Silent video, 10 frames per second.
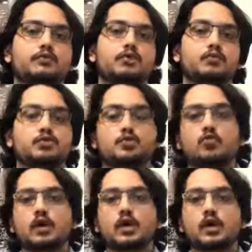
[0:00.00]
used to
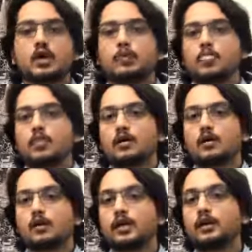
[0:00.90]
work
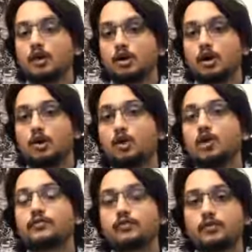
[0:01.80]
in a lot of